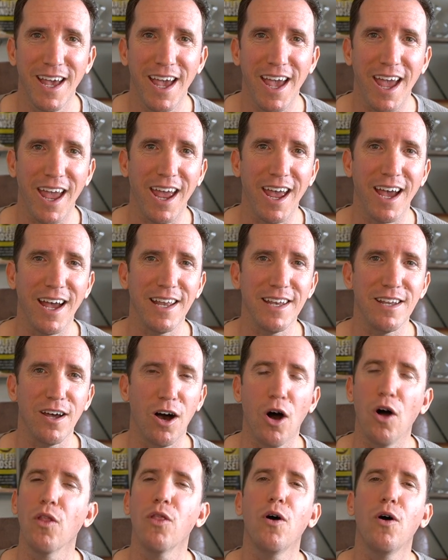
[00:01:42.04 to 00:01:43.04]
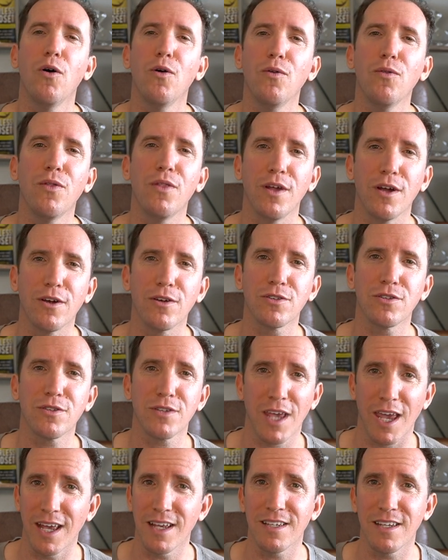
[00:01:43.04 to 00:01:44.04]
And although there's
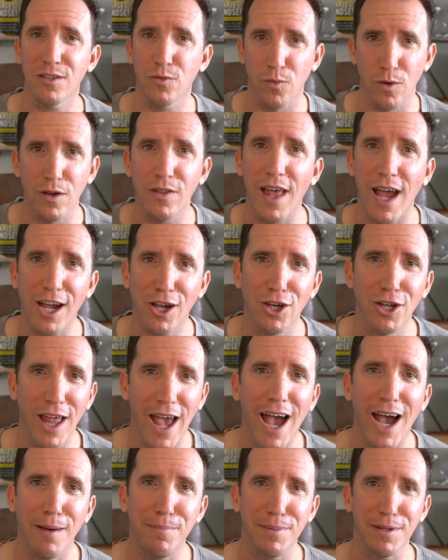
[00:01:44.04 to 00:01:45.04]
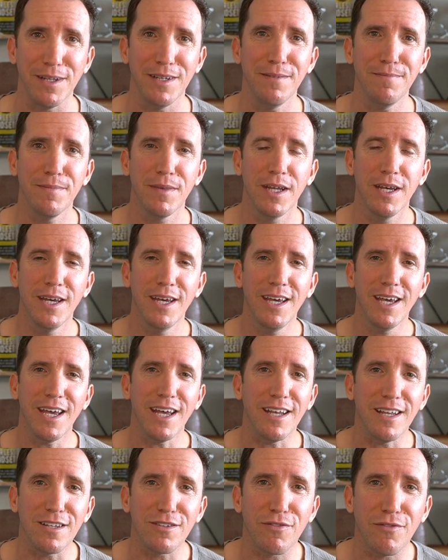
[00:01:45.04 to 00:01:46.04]
cases where that could happen,
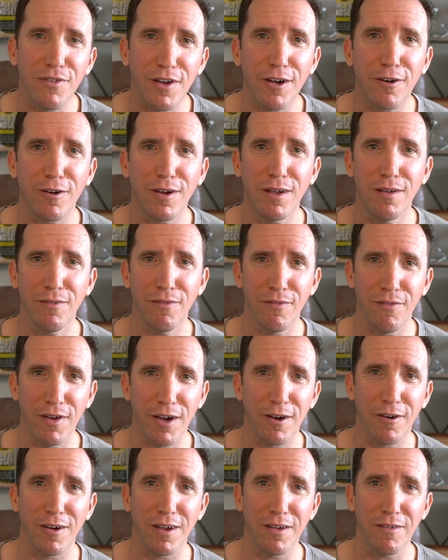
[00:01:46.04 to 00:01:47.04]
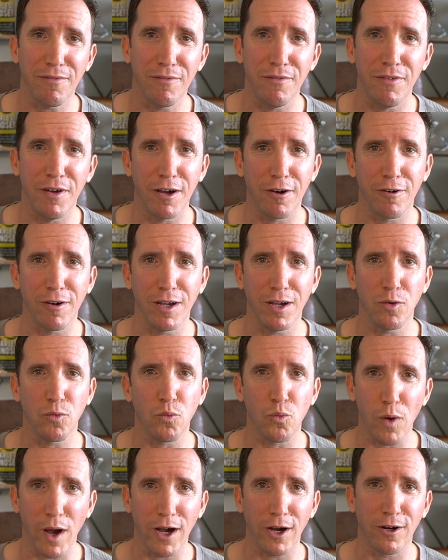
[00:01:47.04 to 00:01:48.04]
it is very, very, very
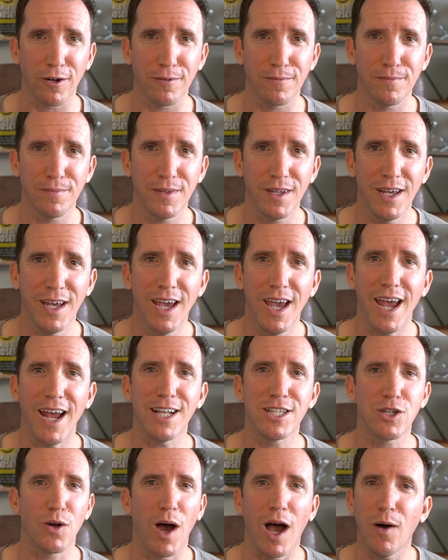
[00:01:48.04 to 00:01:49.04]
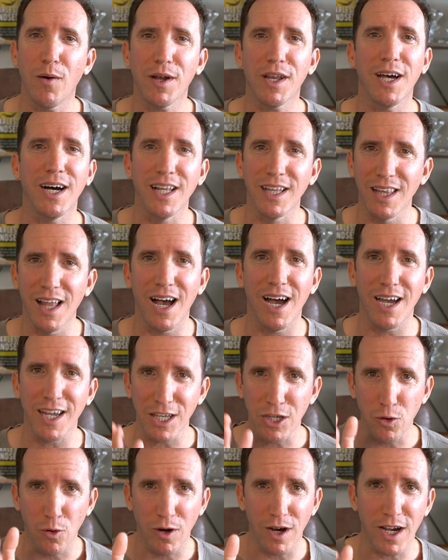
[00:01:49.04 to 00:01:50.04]
rare. And so I want to align
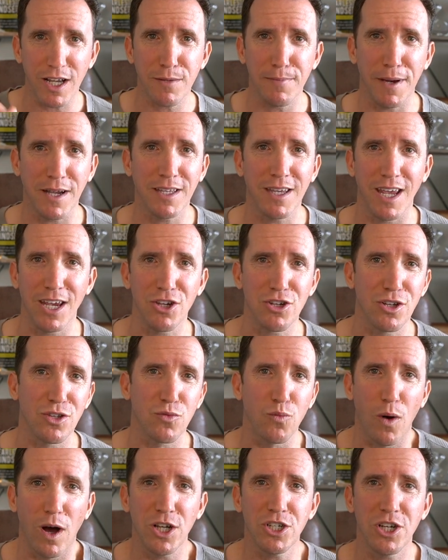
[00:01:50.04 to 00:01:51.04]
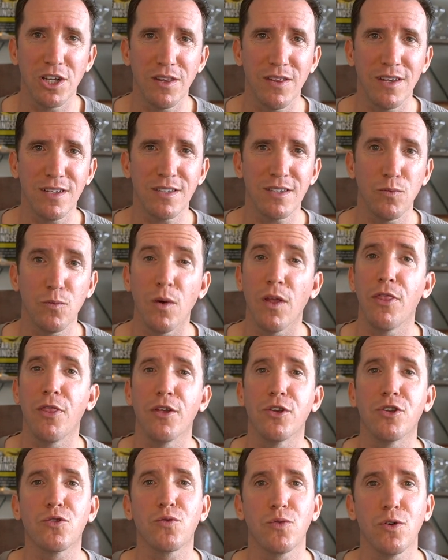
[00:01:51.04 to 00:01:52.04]
your expectations watching this with the
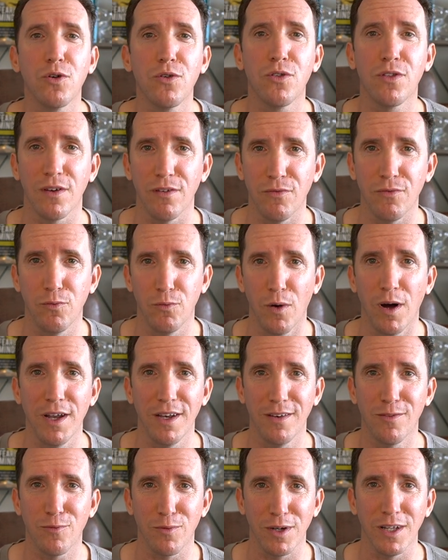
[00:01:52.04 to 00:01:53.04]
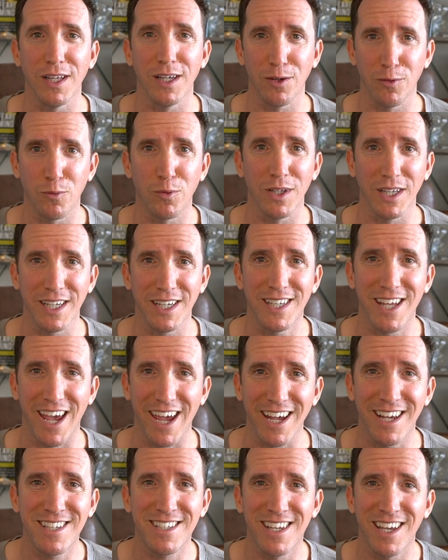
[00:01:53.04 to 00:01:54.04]
truth of what really
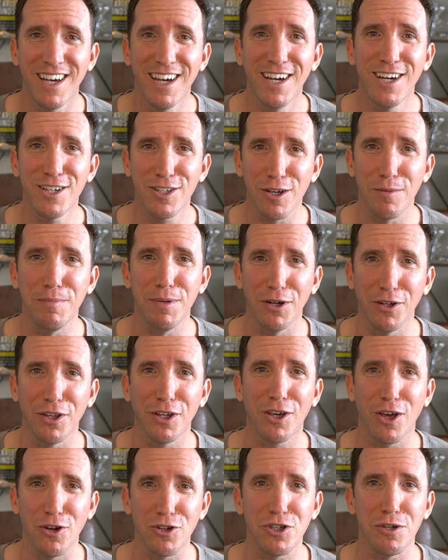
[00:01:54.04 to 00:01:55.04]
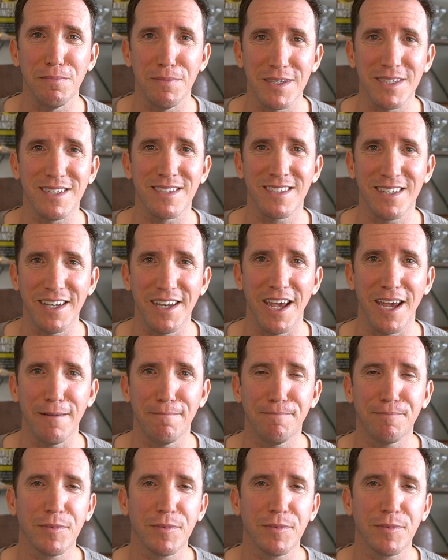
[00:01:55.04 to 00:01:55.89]
takes to build a coaching business today.